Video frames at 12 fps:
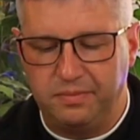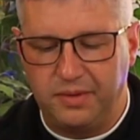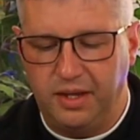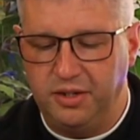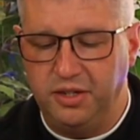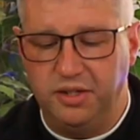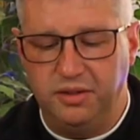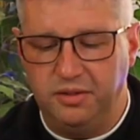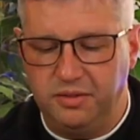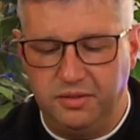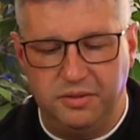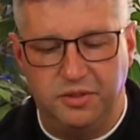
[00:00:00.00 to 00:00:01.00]
and then
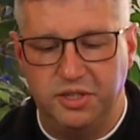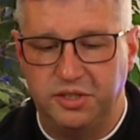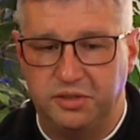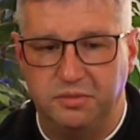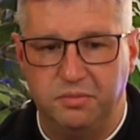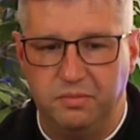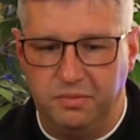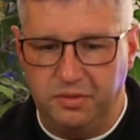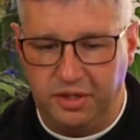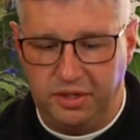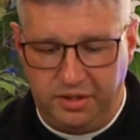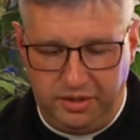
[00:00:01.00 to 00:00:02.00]
just
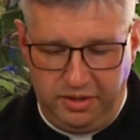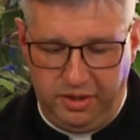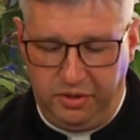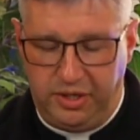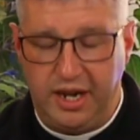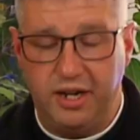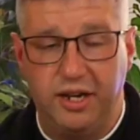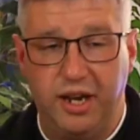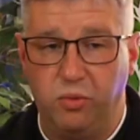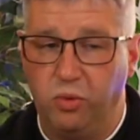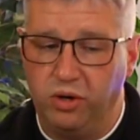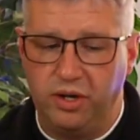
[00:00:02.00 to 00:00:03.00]
the day-to-day
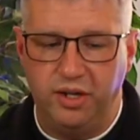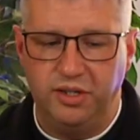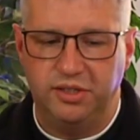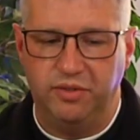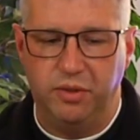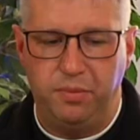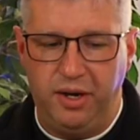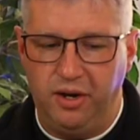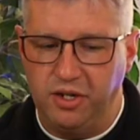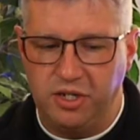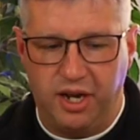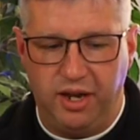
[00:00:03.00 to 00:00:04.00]
workings of the
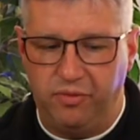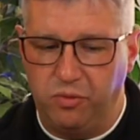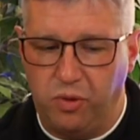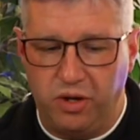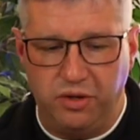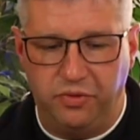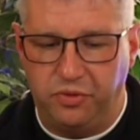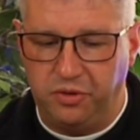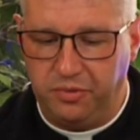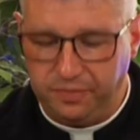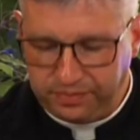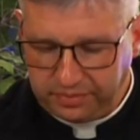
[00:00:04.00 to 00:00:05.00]
parish. I have a
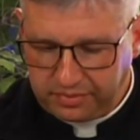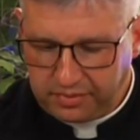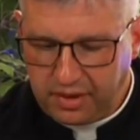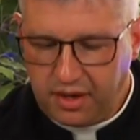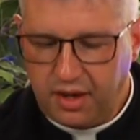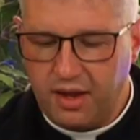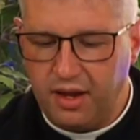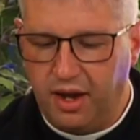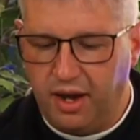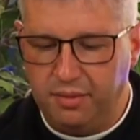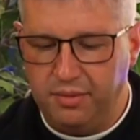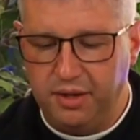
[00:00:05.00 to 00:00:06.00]
wonderful
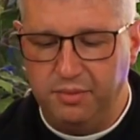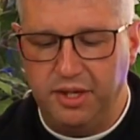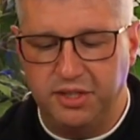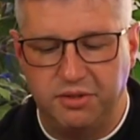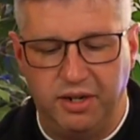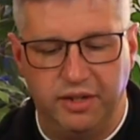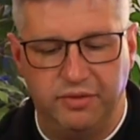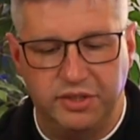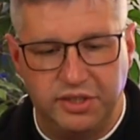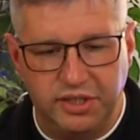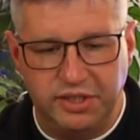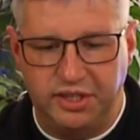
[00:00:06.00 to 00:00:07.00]
administrative
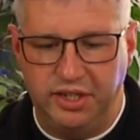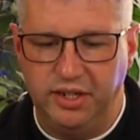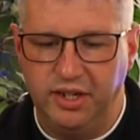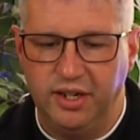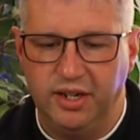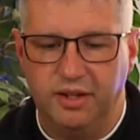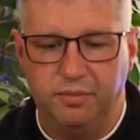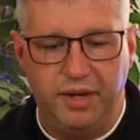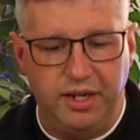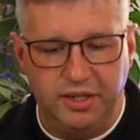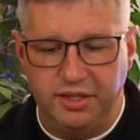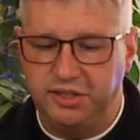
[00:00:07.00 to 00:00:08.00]
assistant,
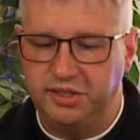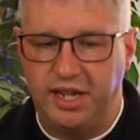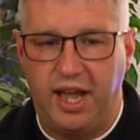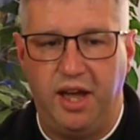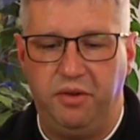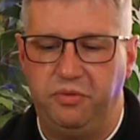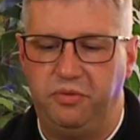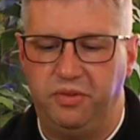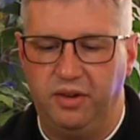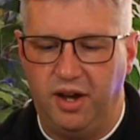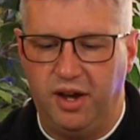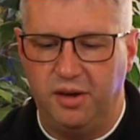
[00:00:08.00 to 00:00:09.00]
maintenance staff,
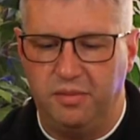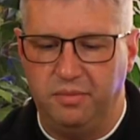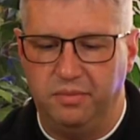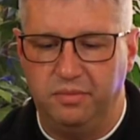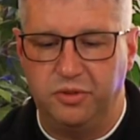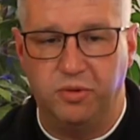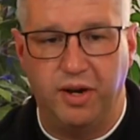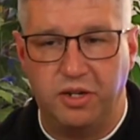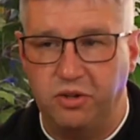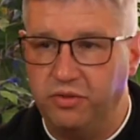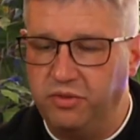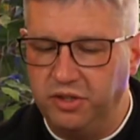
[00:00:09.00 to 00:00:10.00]

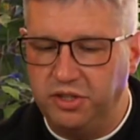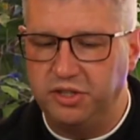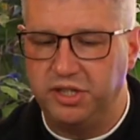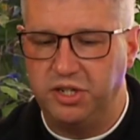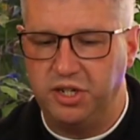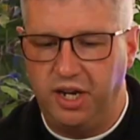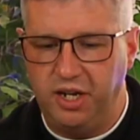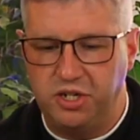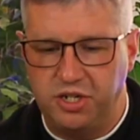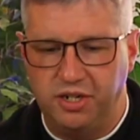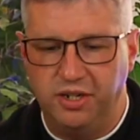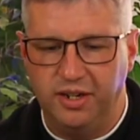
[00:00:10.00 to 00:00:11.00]
director of religious
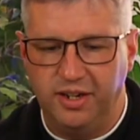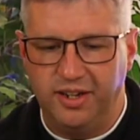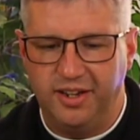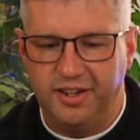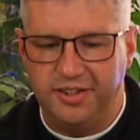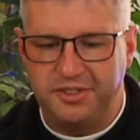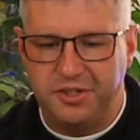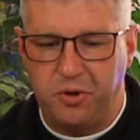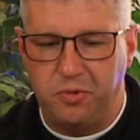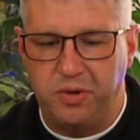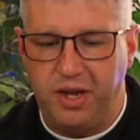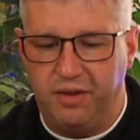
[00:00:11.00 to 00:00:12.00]
education. So
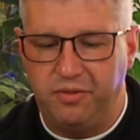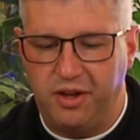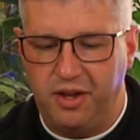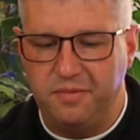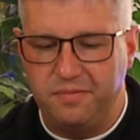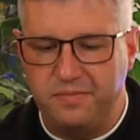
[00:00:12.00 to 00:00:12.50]
we have a